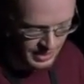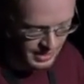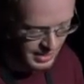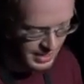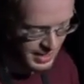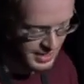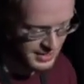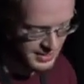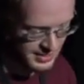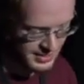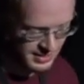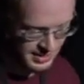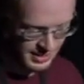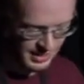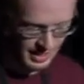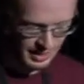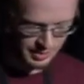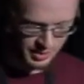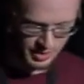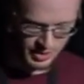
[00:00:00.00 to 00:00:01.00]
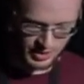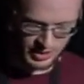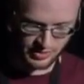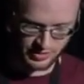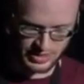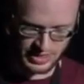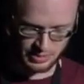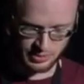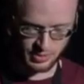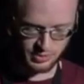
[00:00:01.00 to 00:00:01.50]
yes, I'm going to give a
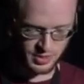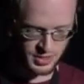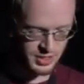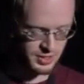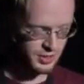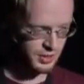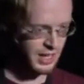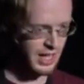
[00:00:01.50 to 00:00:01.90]
demo of this, so